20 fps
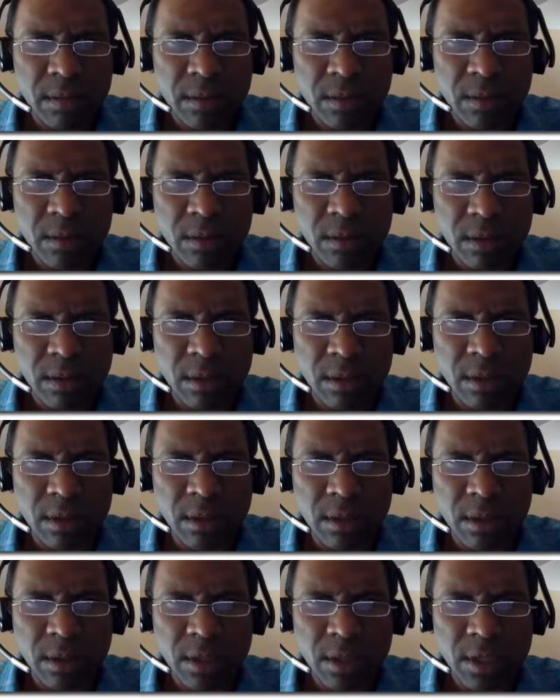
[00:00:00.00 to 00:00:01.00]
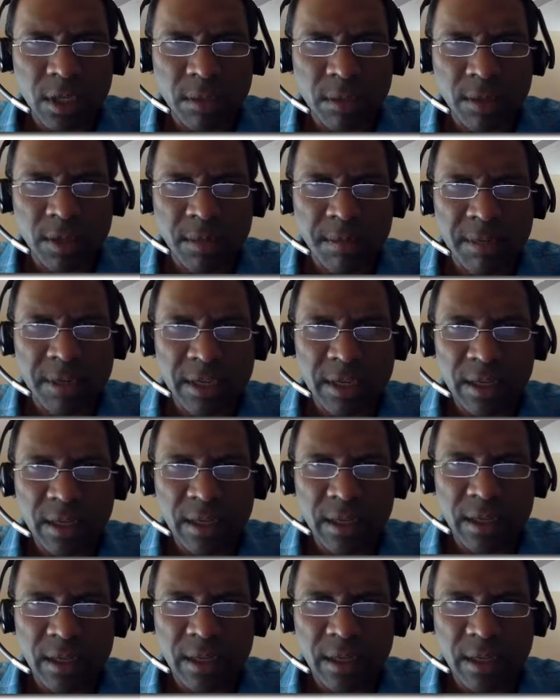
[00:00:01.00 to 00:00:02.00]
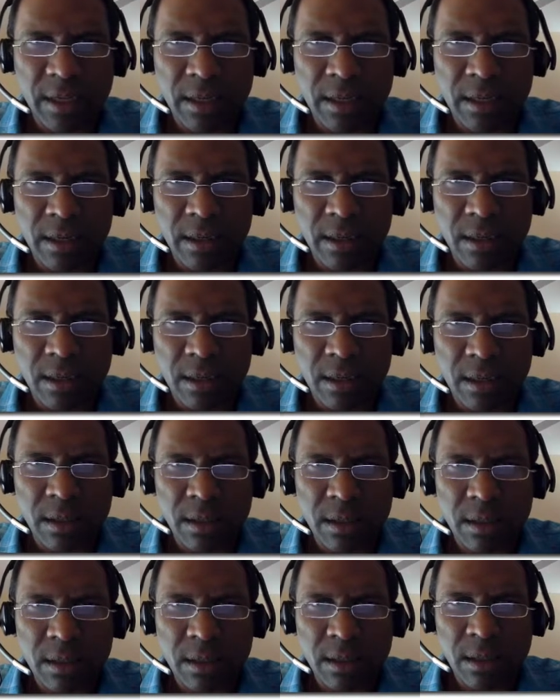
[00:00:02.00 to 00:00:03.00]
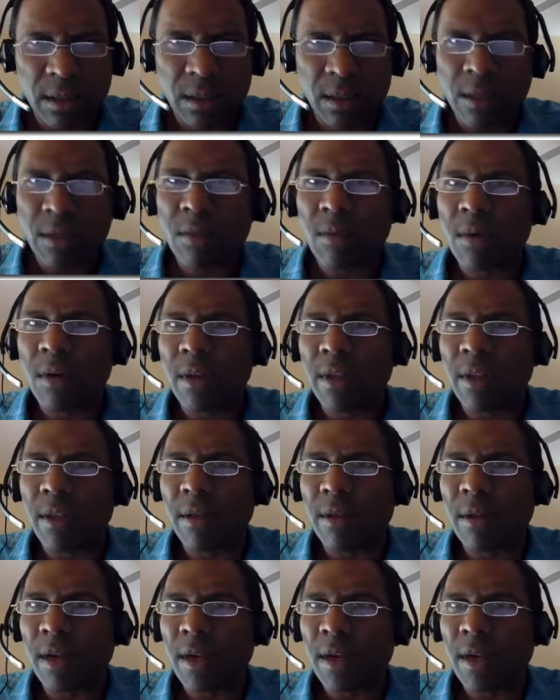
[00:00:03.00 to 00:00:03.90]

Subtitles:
circle, comma, polyline. What are the other